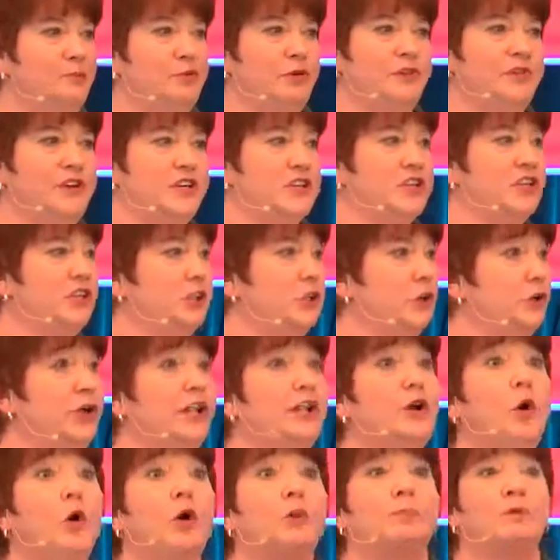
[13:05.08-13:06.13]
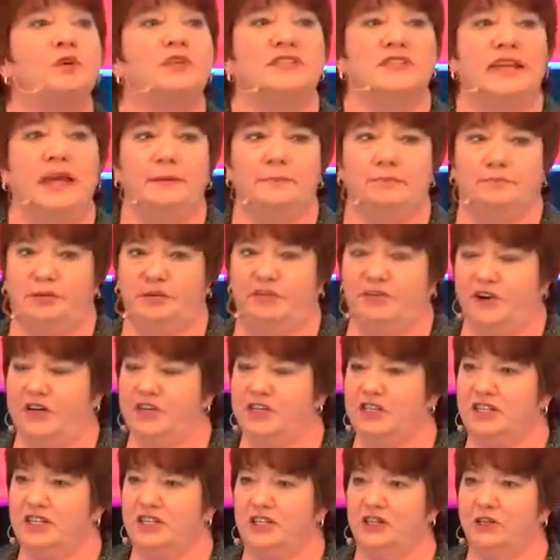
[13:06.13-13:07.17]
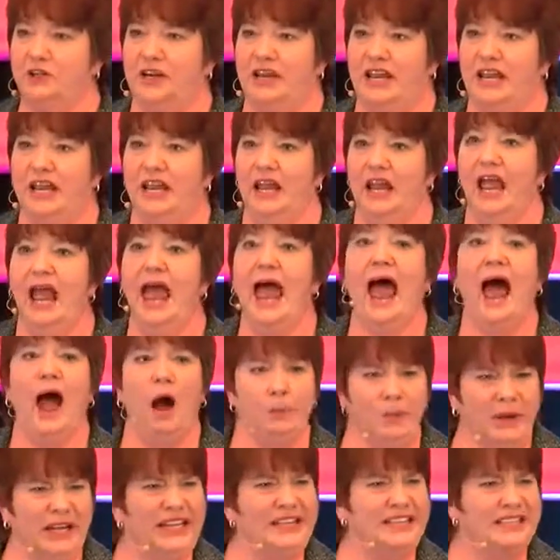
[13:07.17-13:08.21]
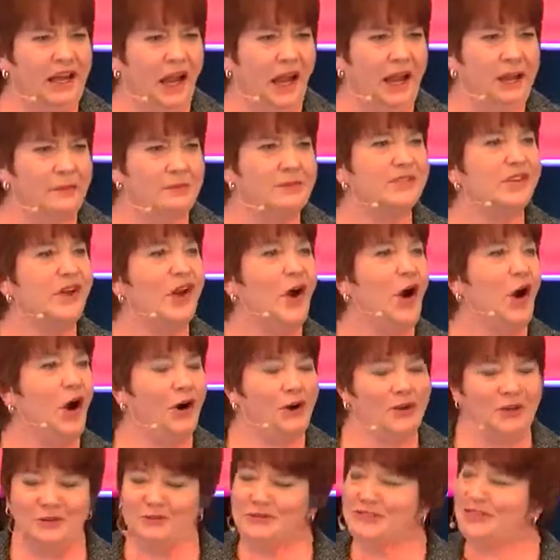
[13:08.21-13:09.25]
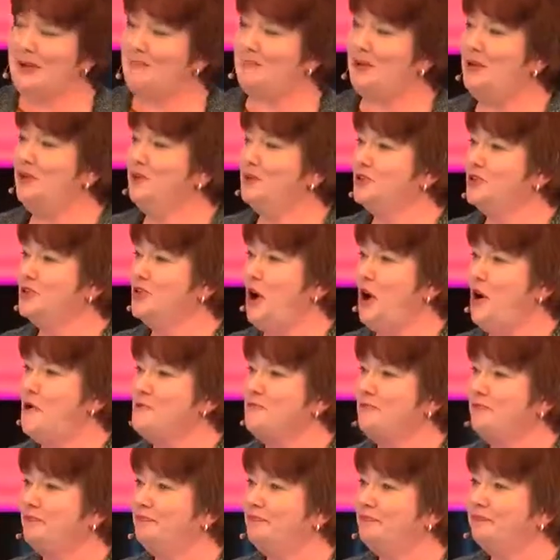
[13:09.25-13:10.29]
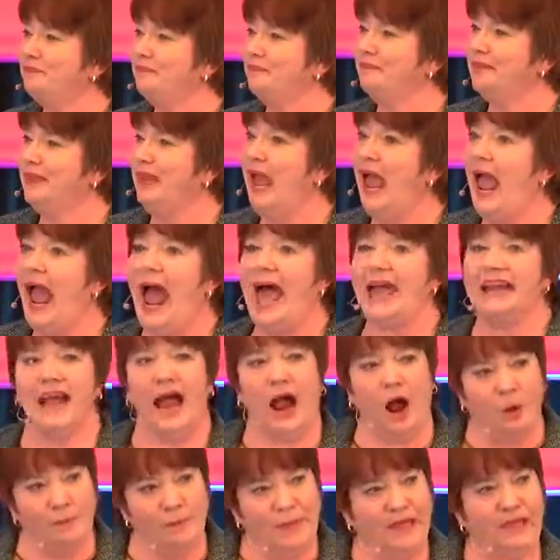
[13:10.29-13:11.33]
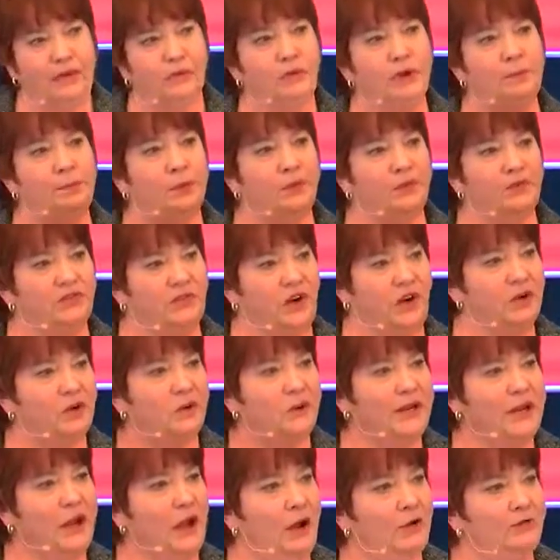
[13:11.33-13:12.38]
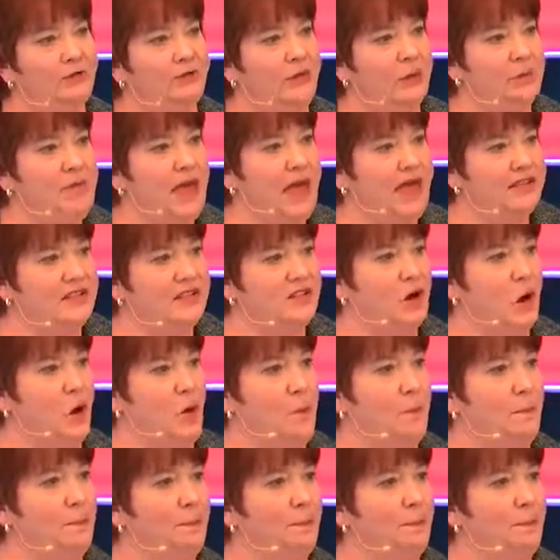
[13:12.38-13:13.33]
professional learning or present professional learning, how many times are you skipping your stone? And how many ripples are going out from that stone?